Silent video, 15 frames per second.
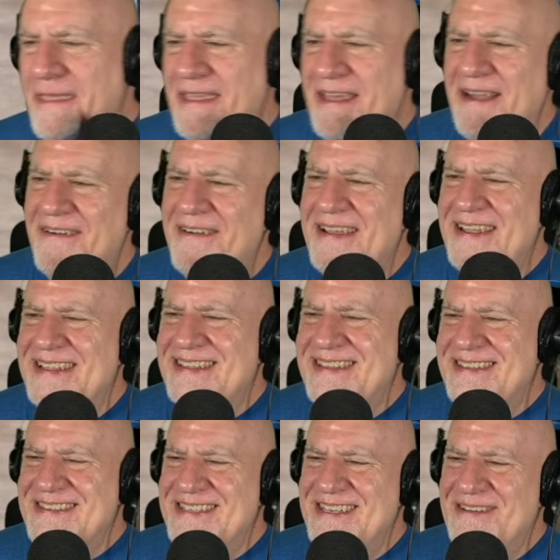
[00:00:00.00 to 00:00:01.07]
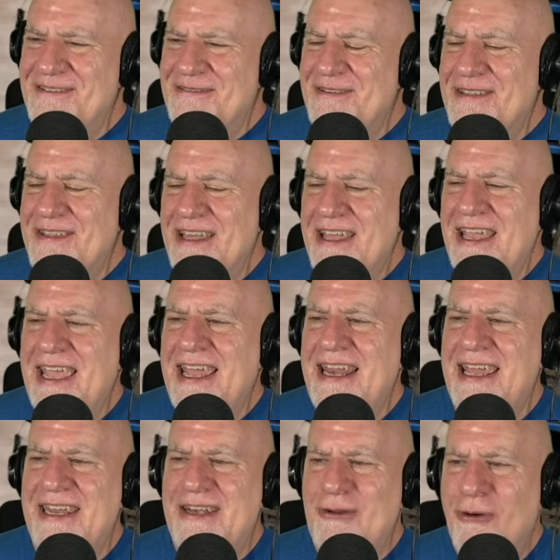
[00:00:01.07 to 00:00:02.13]
All right, so in
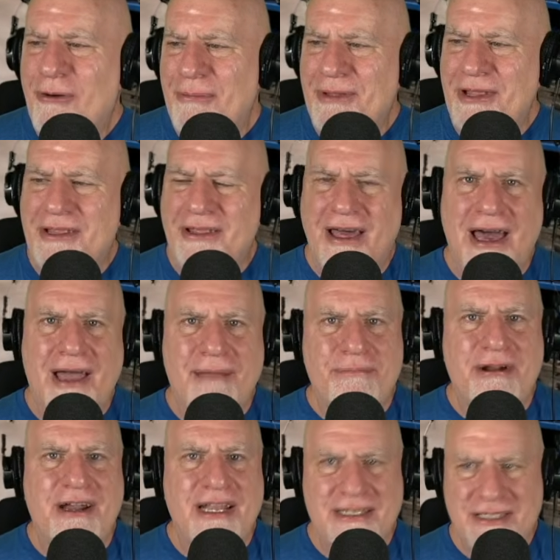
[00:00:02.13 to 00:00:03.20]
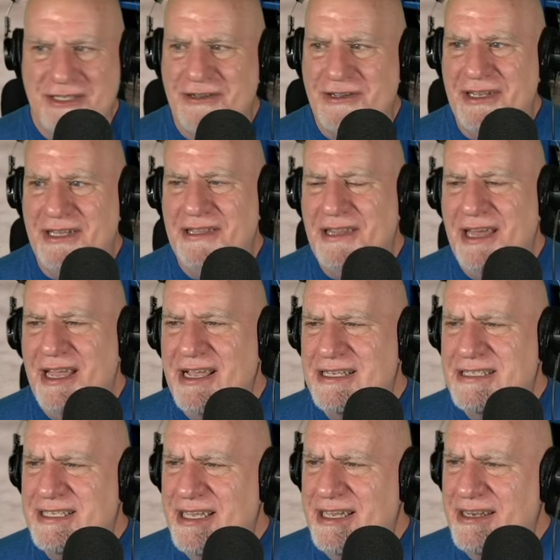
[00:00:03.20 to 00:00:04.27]
a normal operating circuit, like I
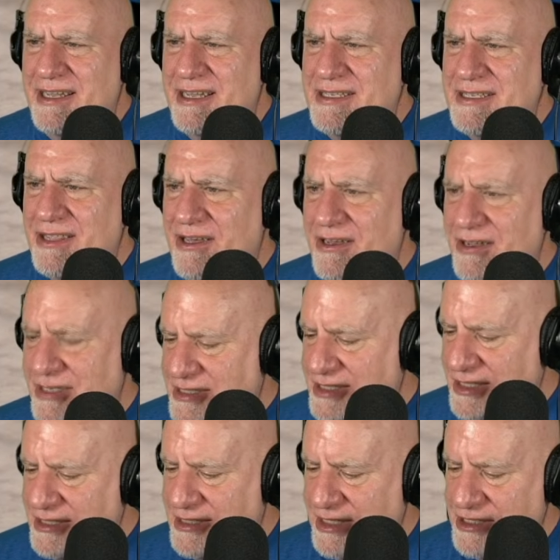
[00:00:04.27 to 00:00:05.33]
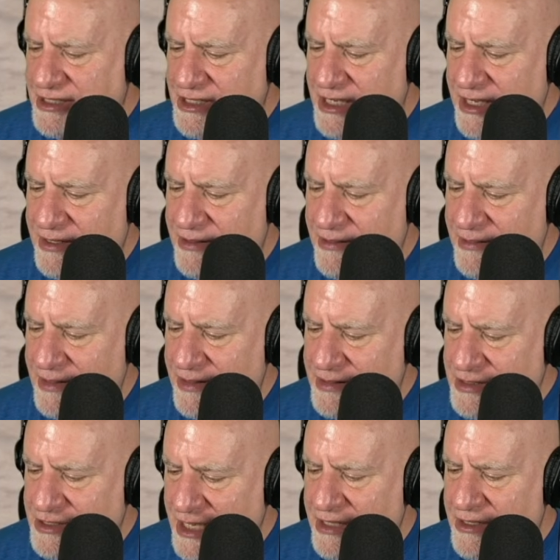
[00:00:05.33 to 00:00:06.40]
said, as long as this the
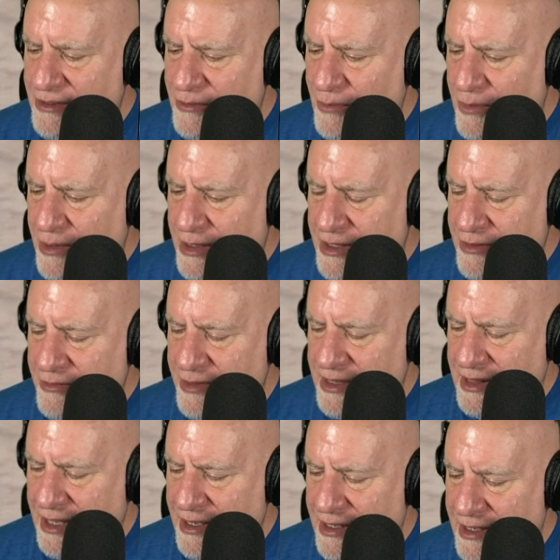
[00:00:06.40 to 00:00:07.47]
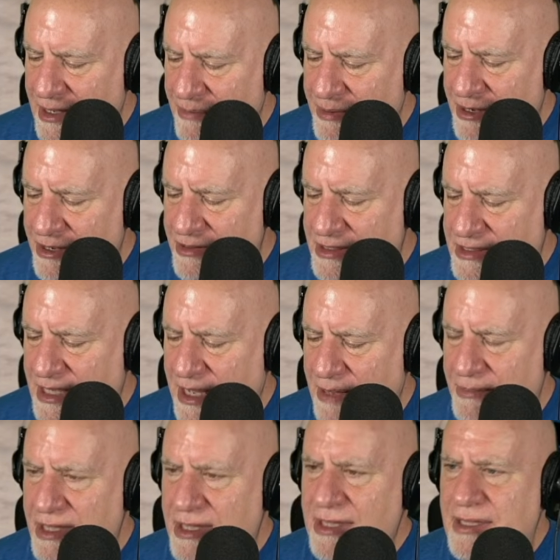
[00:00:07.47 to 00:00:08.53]
injector 1 relay up here at the top,
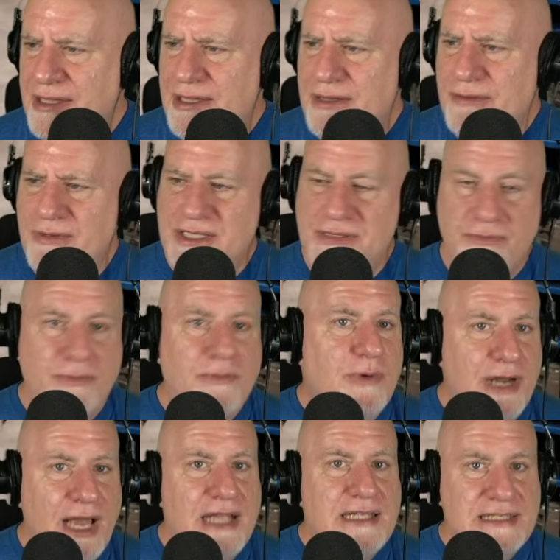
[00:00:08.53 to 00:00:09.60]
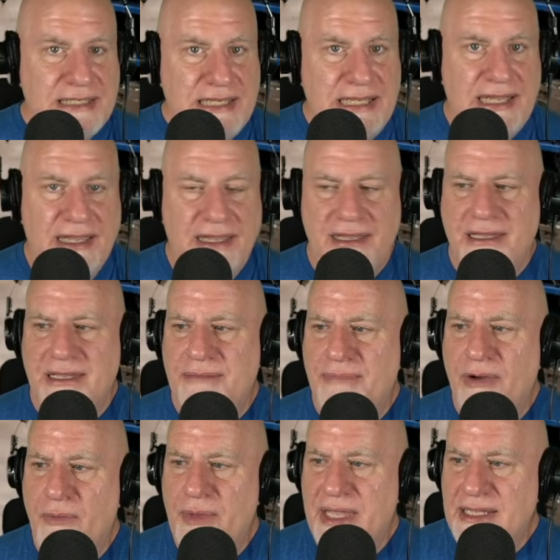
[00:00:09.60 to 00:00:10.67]
which we're not seeing,
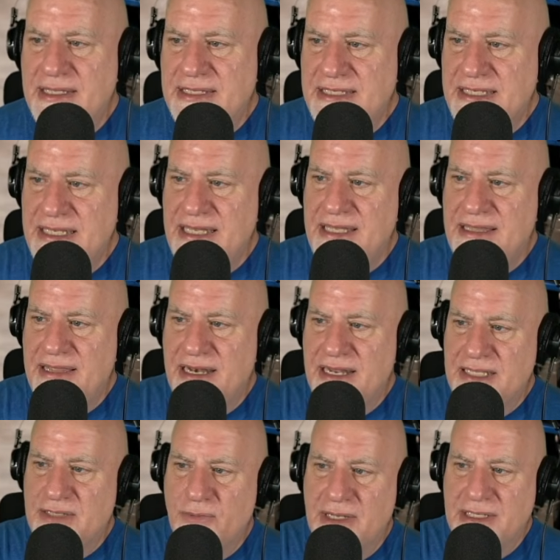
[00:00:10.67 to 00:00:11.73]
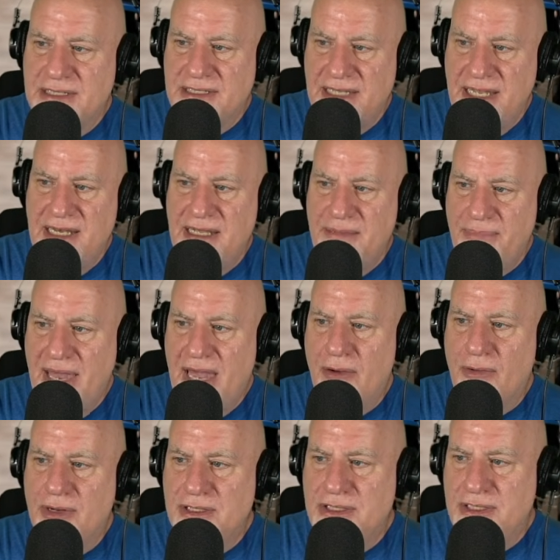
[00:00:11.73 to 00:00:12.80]
but we can see that it's what's sending
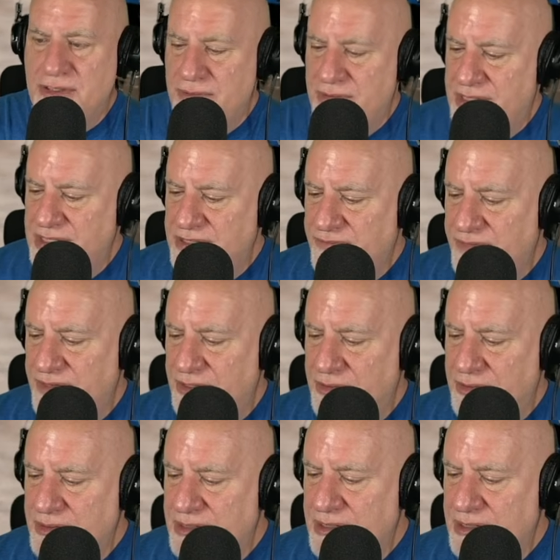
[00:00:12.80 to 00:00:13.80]
power to this fuse.